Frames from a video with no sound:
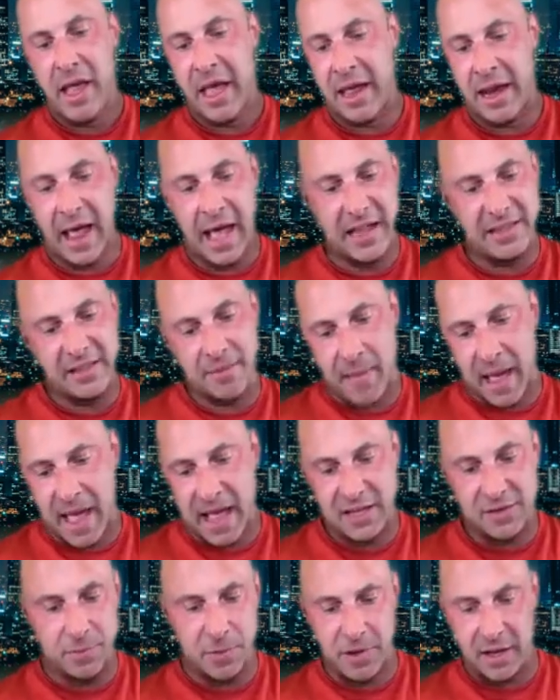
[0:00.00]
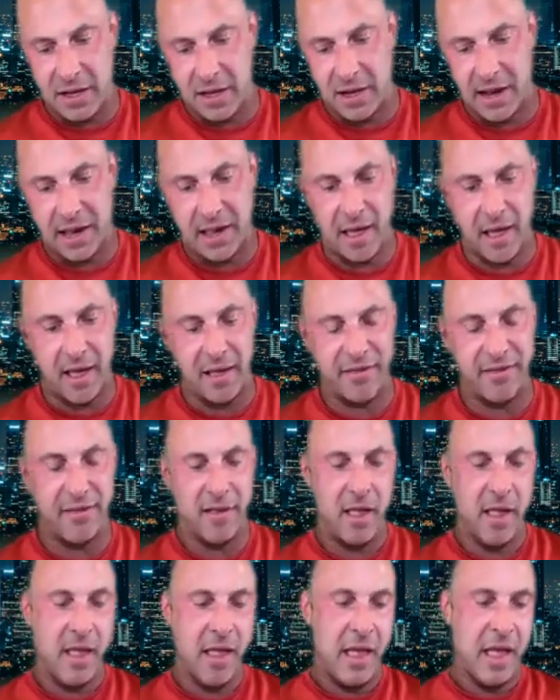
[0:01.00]
and add some aspirin in, I
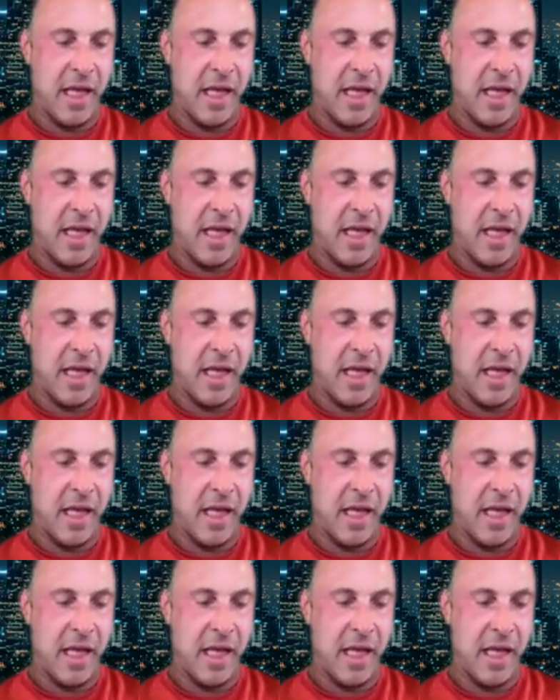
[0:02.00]
guess.